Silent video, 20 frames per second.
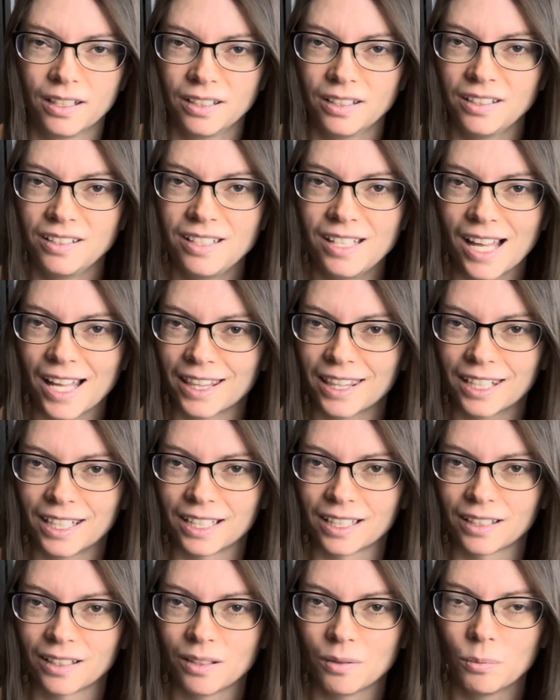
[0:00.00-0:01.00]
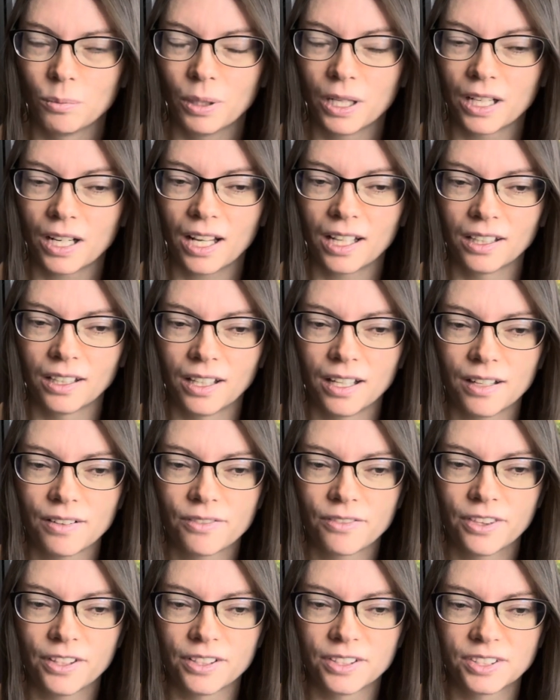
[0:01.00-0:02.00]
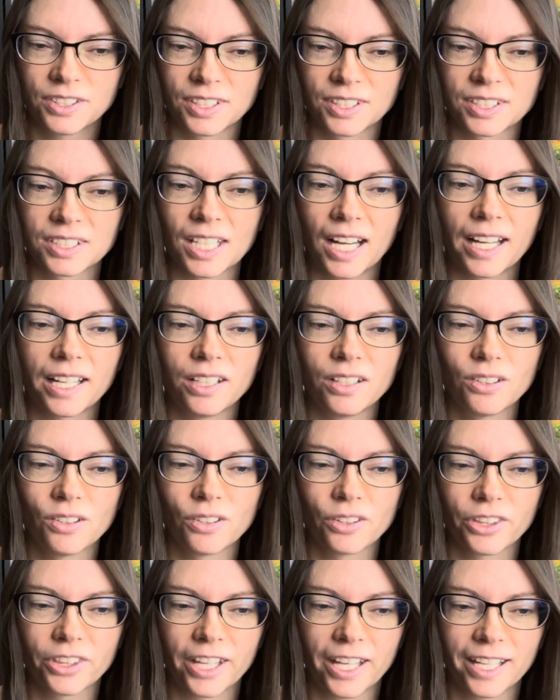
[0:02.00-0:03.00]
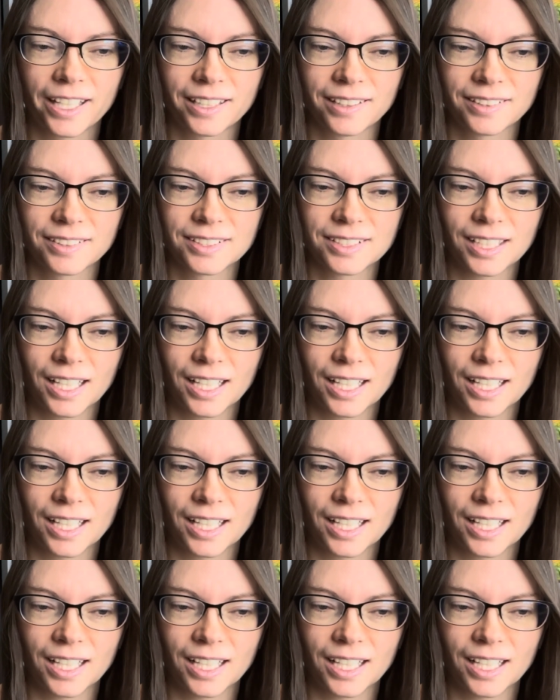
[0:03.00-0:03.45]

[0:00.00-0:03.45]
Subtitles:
Nothing. But I love the societal things.